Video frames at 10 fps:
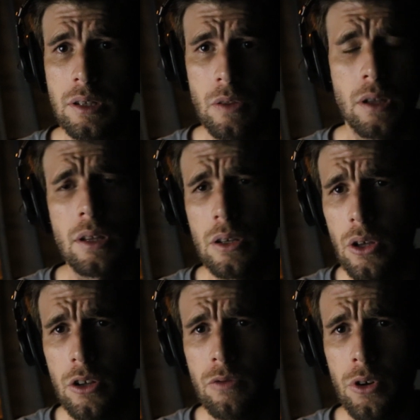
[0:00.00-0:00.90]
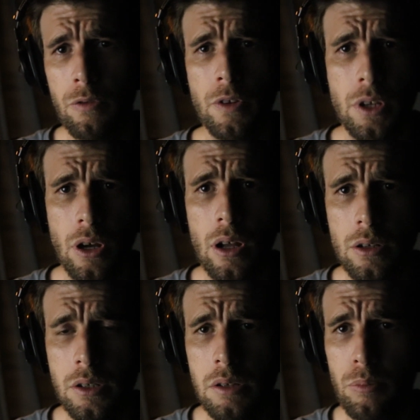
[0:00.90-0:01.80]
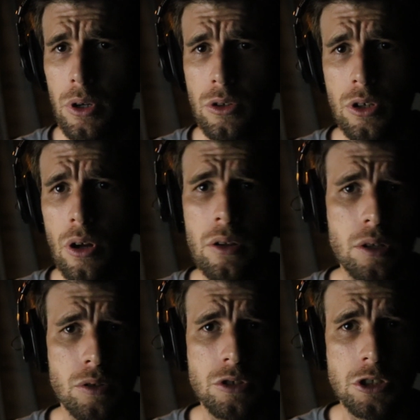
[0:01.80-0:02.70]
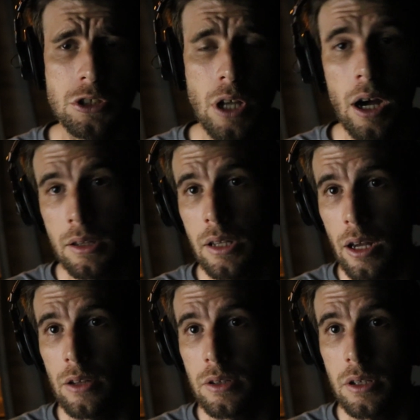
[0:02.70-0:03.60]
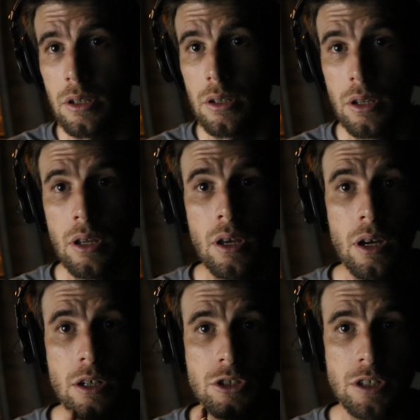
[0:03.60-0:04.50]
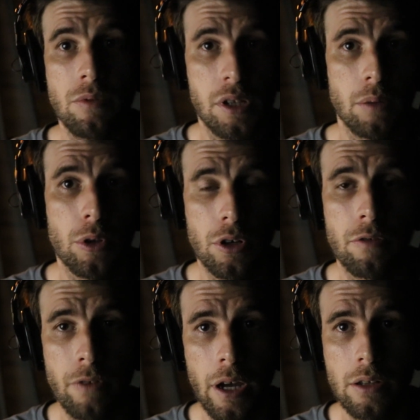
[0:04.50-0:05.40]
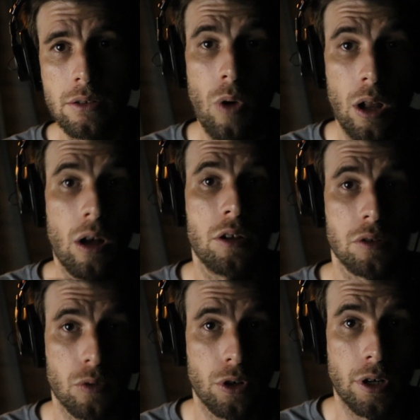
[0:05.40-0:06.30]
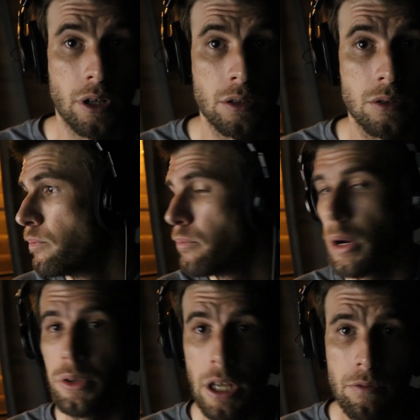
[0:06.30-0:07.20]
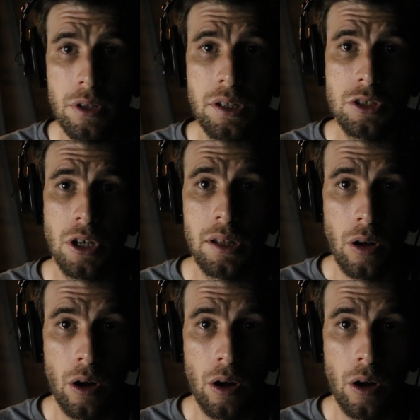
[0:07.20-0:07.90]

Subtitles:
that this thing does for under $50, but you can also use just stock sounds to achieve a similar effect, while also learning. But I would definitely suggest